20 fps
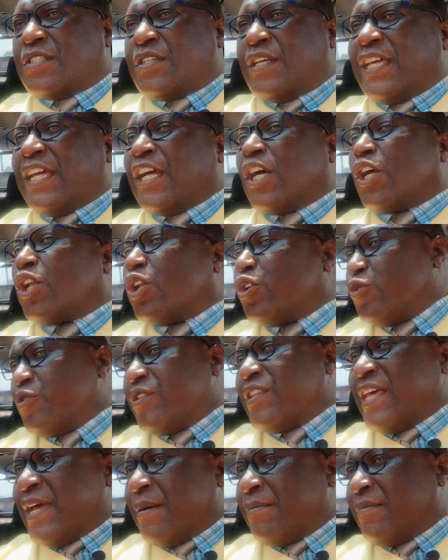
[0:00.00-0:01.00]
to
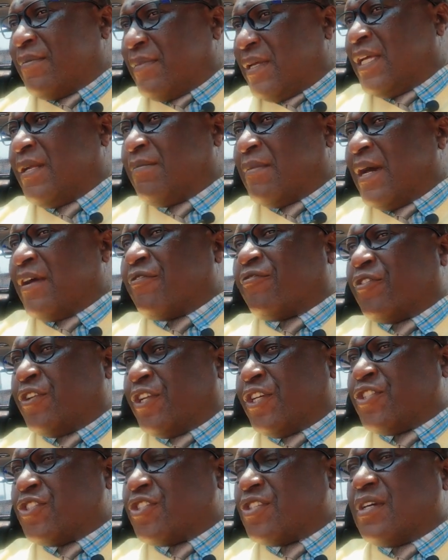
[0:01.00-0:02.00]
include them in my
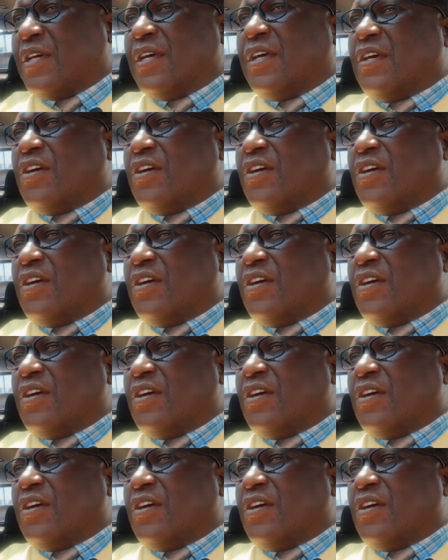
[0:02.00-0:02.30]
footage